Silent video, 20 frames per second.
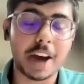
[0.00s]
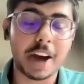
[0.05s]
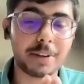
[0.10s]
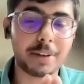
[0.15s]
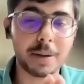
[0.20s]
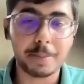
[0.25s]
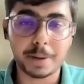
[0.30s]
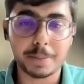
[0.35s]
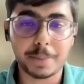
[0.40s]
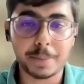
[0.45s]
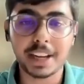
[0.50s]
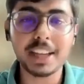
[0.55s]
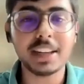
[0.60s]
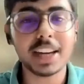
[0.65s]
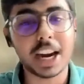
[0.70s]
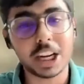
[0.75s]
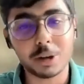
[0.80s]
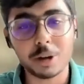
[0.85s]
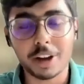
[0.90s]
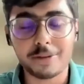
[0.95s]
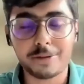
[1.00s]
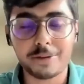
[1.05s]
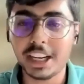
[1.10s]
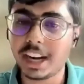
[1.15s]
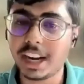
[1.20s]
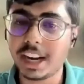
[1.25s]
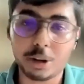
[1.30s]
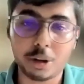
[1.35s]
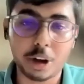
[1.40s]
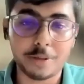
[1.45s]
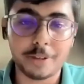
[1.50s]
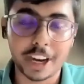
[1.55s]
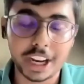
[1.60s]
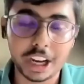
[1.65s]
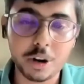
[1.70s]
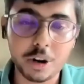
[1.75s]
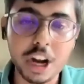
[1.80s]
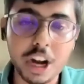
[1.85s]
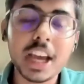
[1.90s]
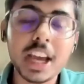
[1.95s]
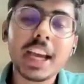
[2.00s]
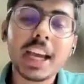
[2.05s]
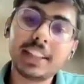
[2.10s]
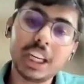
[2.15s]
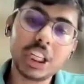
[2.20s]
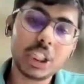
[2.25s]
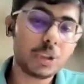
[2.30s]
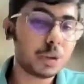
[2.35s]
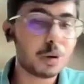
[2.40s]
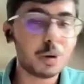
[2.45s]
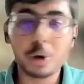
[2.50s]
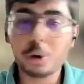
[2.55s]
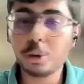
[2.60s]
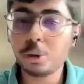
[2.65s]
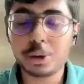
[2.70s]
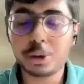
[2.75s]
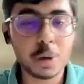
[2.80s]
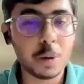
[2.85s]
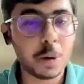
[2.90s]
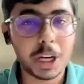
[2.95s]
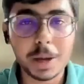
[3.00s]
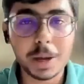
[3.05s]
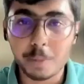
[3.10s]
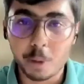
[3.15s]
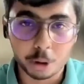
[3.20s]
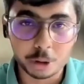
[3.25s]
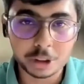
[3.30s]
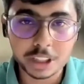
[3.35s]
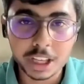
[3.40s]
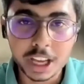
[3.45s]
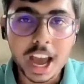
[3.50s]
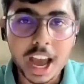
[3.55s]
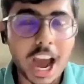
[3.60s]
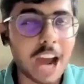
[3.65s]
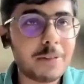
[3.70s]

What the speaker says: that you have feel that you are very good, then you go to CUET mocks.